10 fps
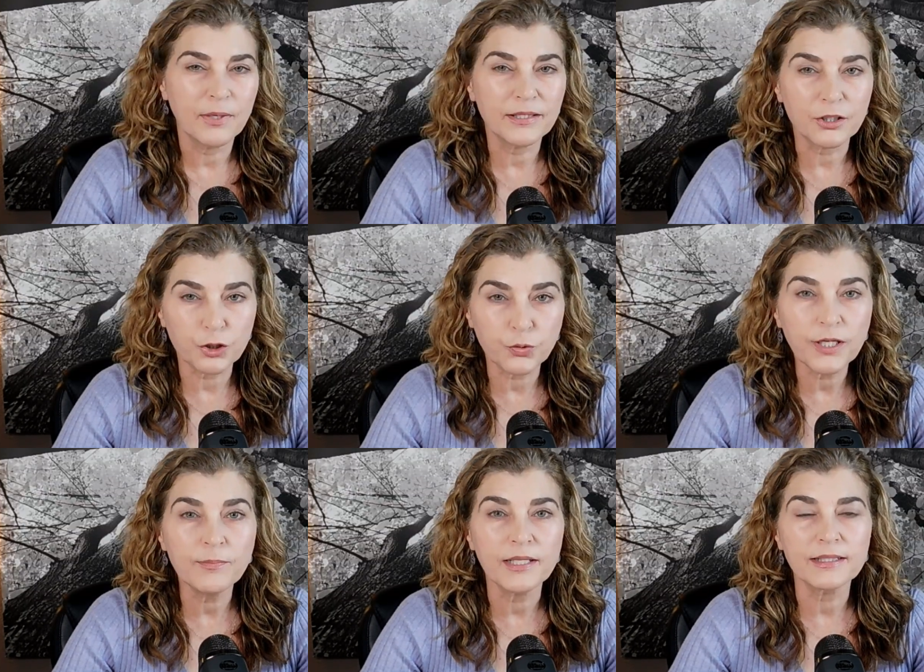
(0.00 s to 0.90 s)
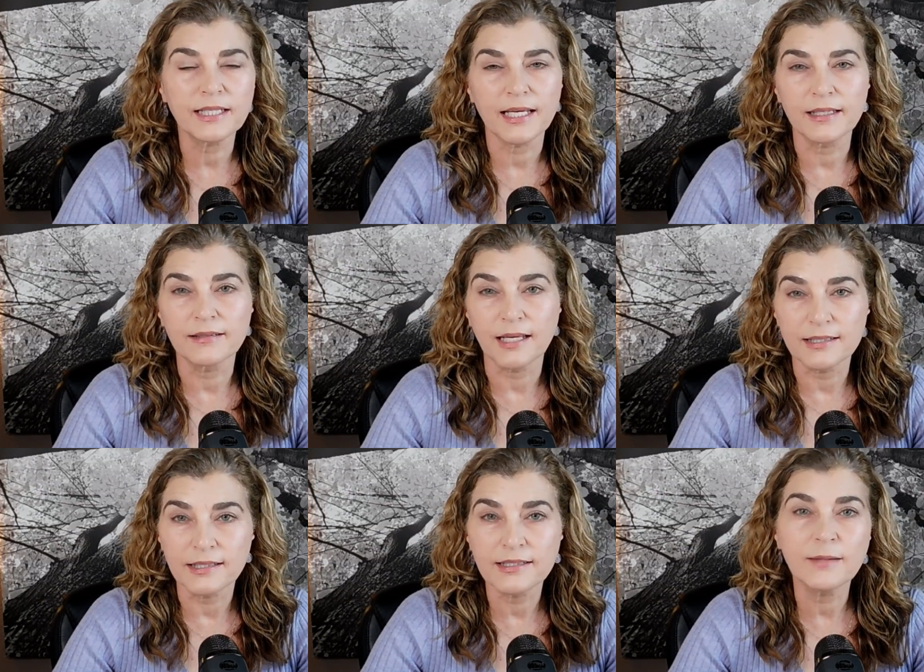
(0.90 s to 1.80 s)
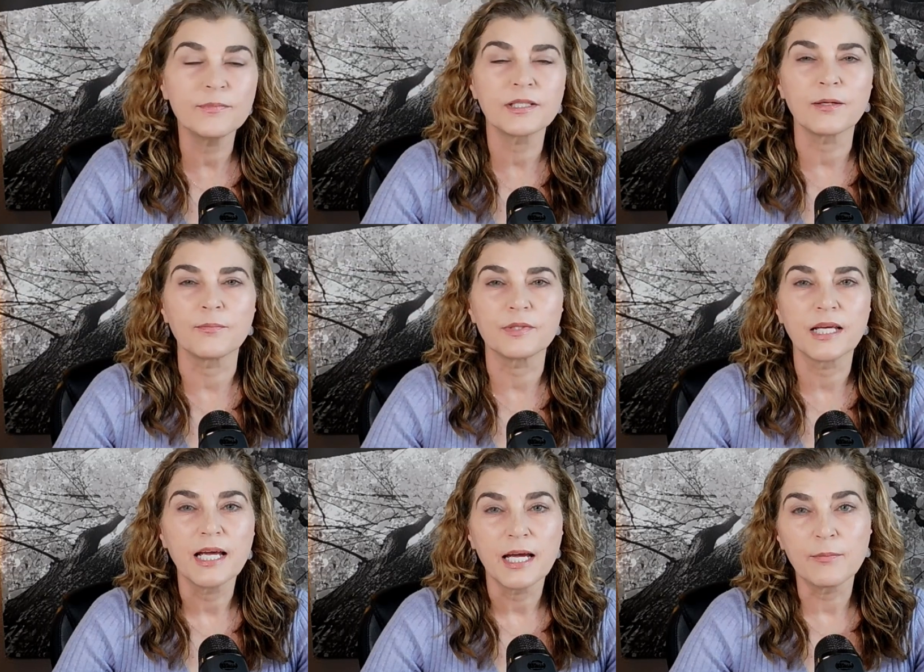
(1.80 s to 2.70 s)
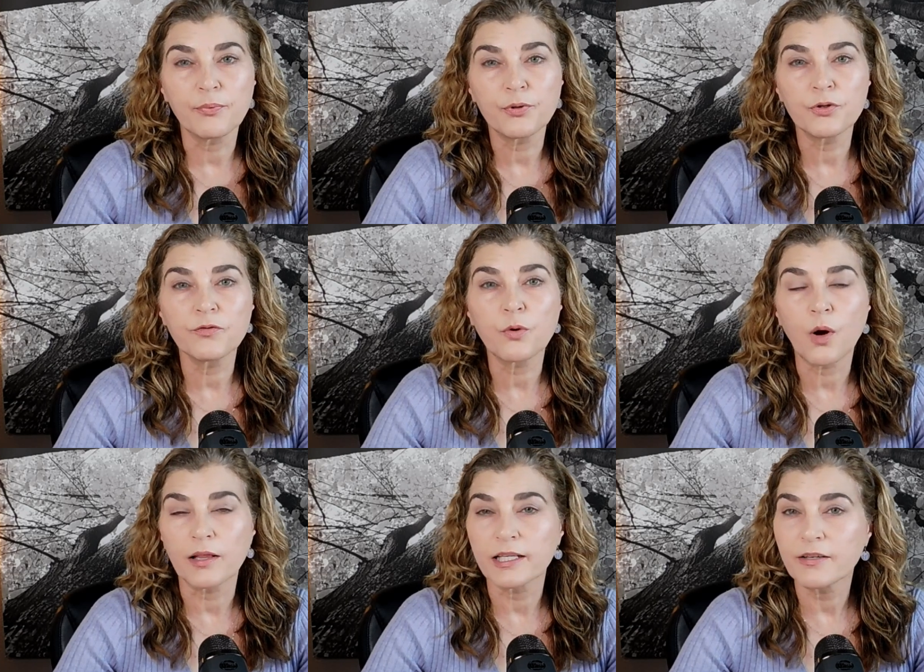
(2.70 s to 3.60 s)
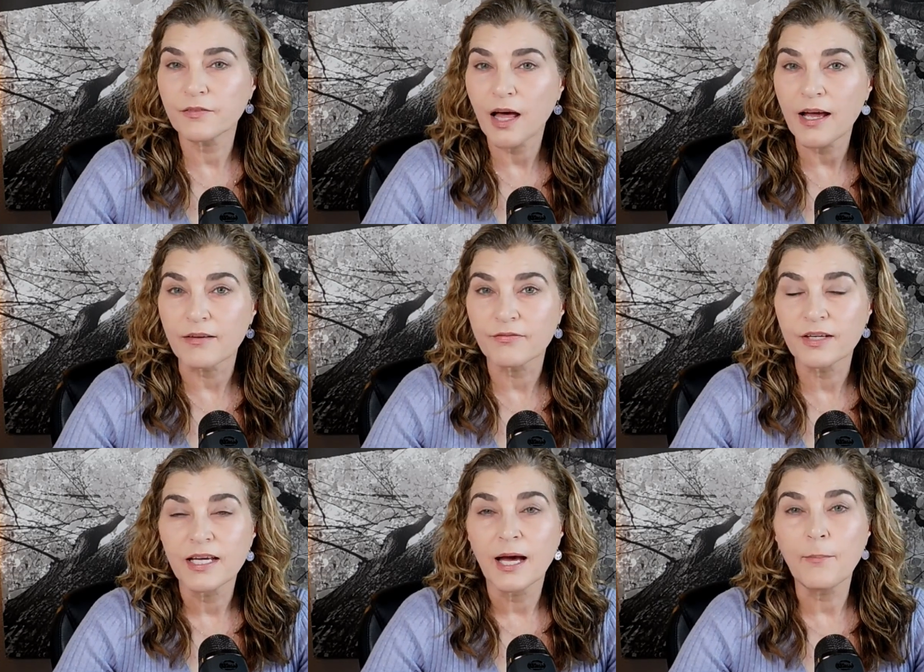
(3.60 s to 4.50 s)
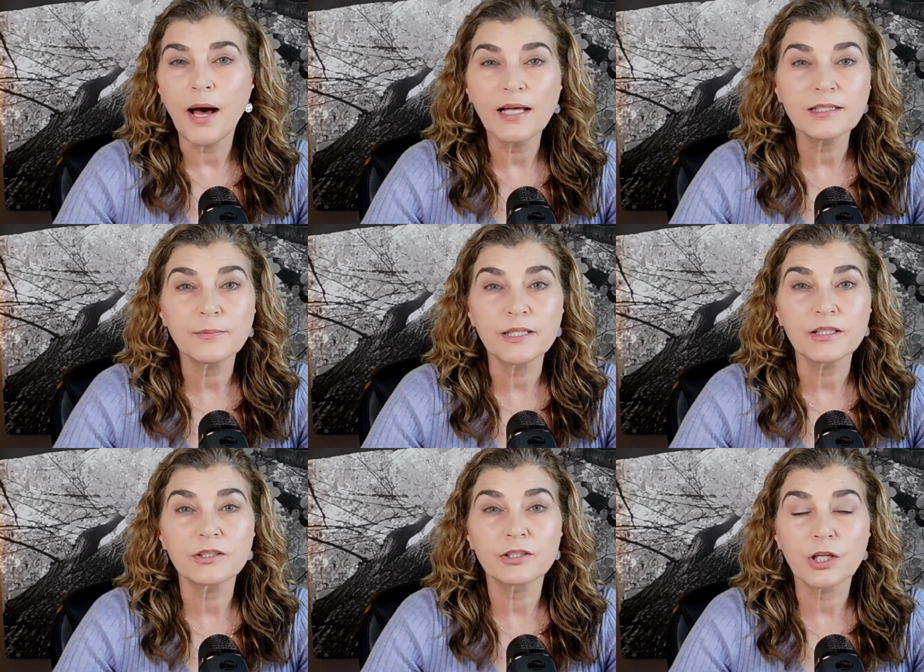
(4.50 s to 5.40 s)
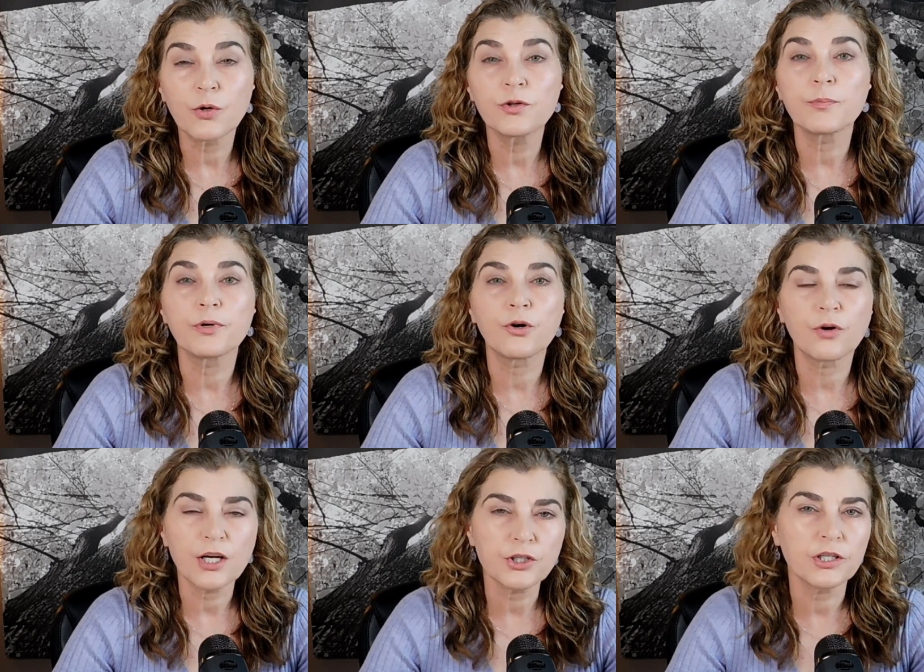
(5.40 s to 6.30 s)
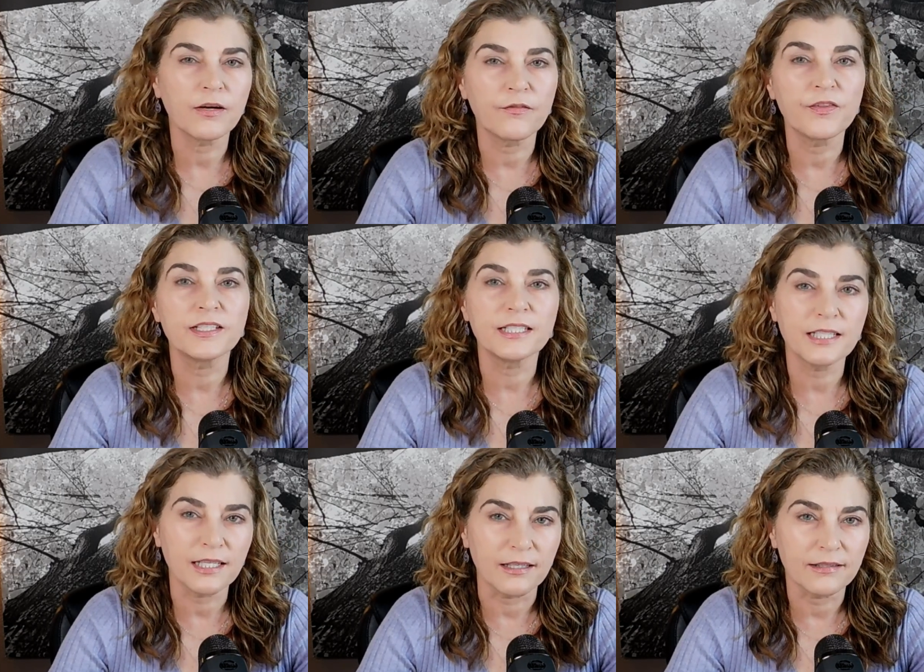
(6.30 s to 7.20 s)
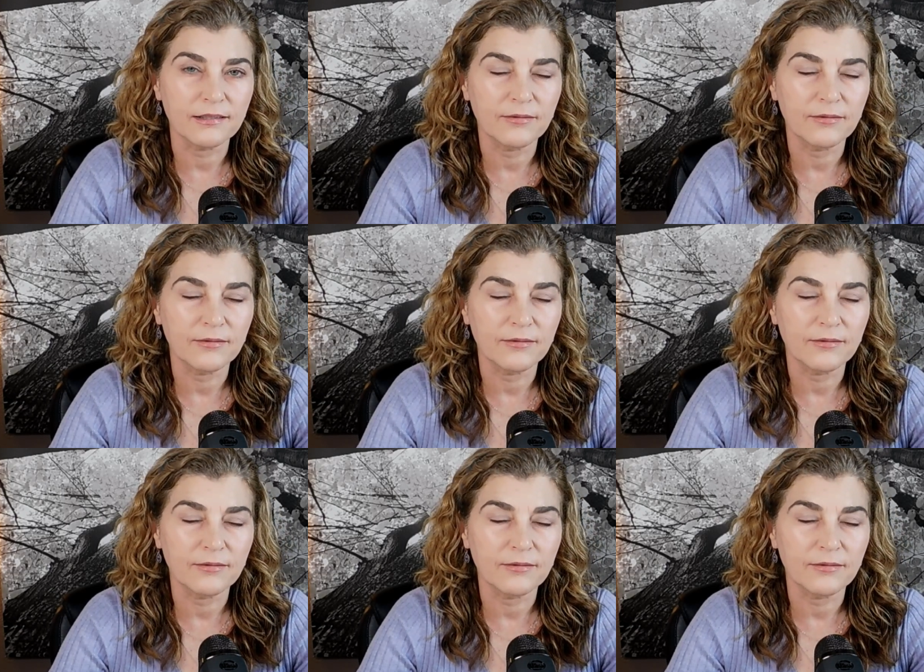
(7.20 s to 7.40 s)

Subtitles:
but that treatments can lessen symptoms, improve quality of life, and possibly slow the progression of the disease.